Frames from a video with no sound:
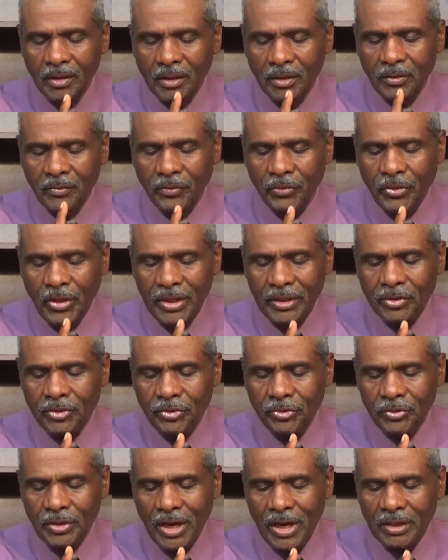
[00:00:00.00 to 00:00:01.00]
They
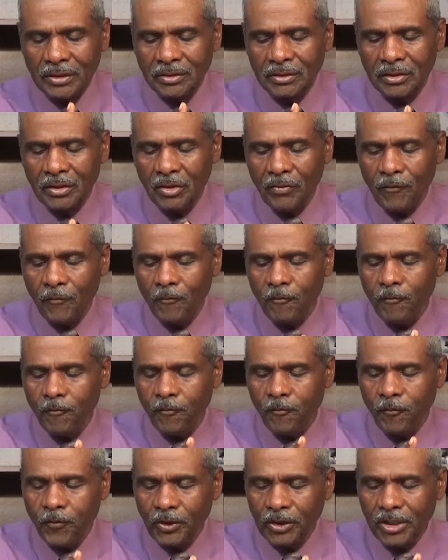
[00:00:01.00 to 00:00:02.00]
do not
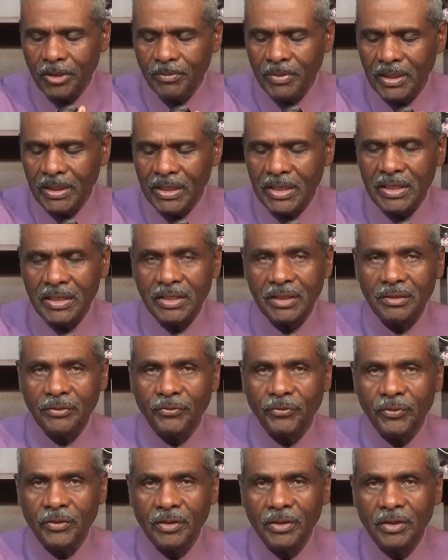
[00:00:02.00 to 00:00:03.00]
fully believe
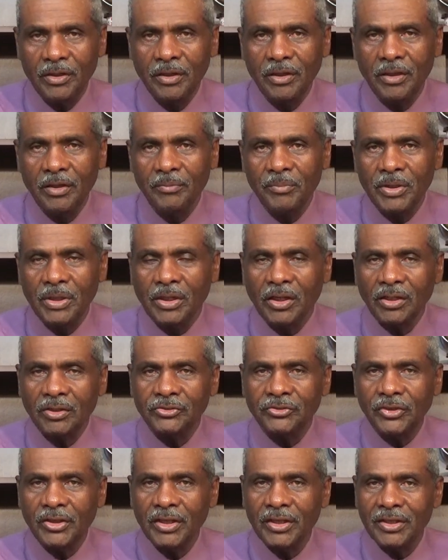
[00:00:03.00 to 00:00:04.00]

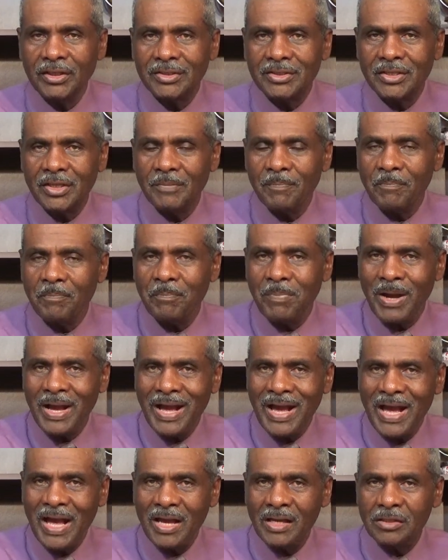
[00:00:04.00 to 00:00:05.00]
because it is
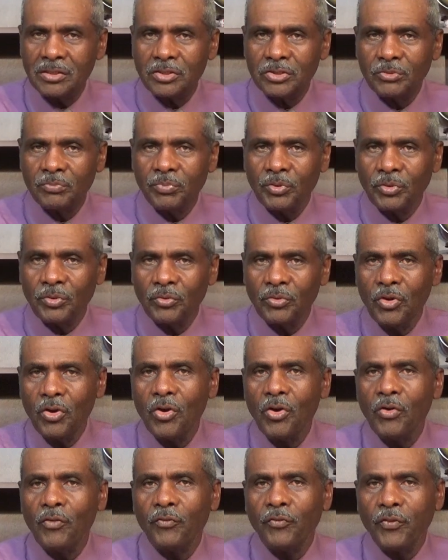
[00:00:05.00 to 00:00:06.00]
impossible
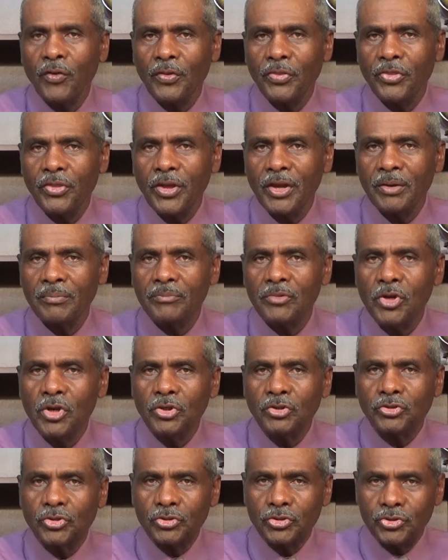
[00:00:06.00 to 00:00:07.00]
for them
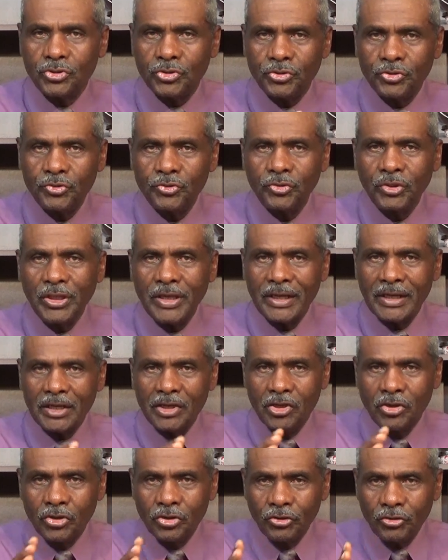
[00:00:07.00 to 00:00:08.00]
to truly
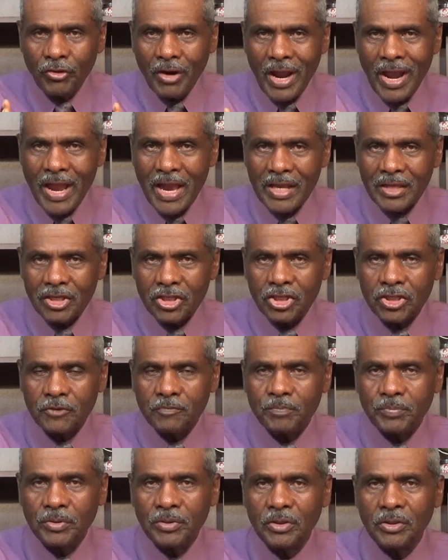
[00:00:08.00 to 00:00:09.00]

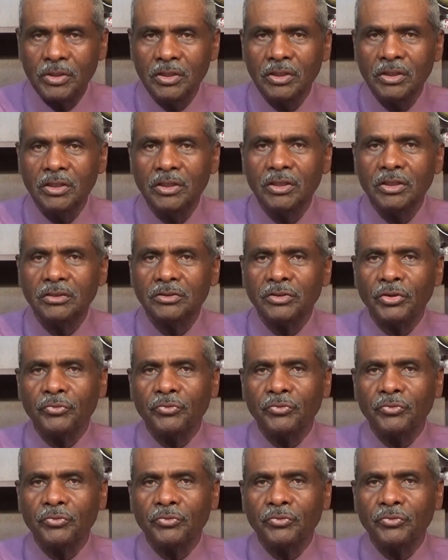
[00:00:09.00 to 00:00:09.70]
grasp the